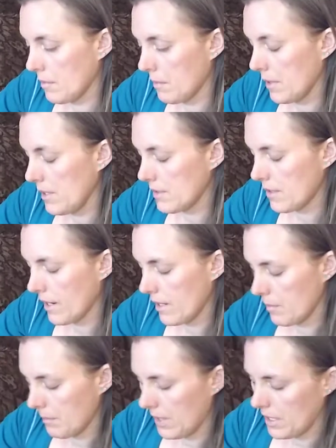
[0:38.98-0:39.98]
Please guide
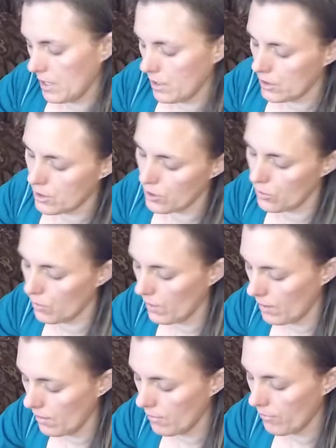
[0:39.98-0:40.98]
me to
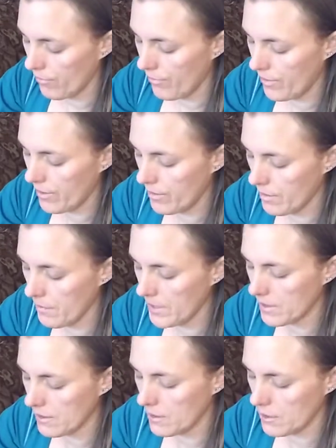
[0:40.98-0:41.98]
give the
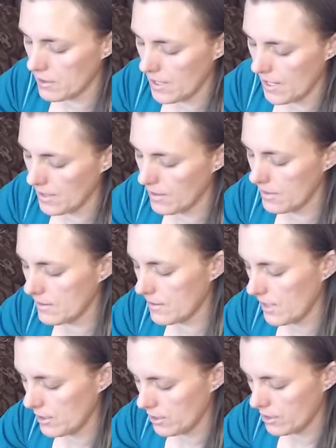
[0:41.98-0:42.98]
message that this
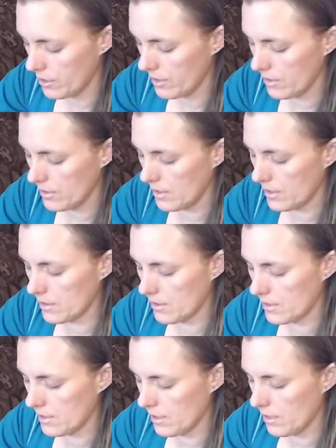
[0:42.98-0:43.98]
Sagittarius
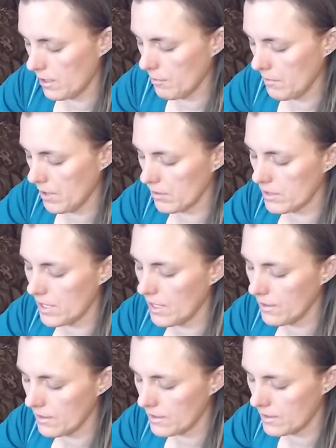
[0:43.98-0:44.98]
needs to hear most
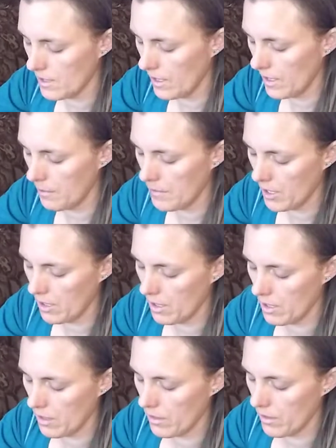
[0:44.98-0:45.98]
at this time
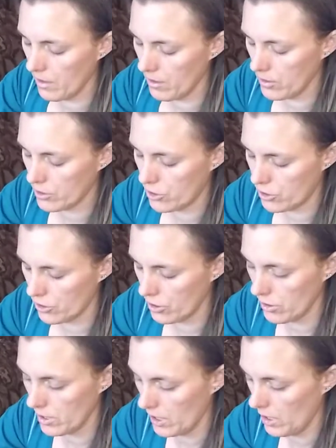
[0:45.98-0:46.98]
on their
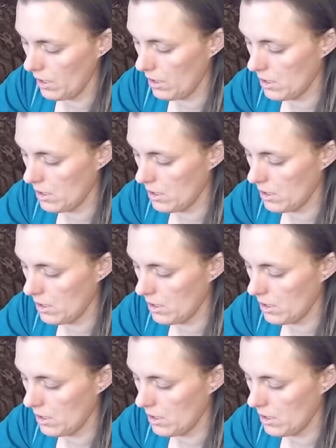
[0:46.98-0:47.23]
journey.